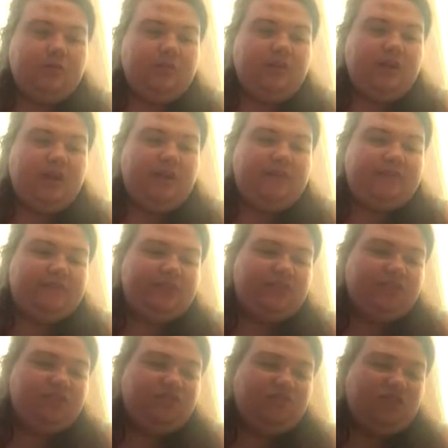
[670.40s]
Kraft.
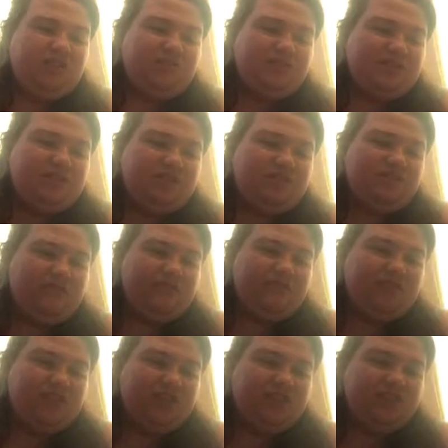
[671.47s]
I suppose it's
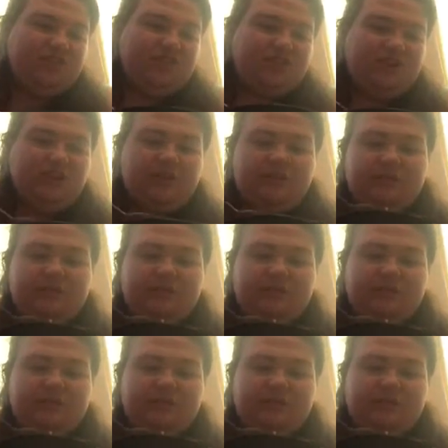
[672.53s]
Kraft cheese, so.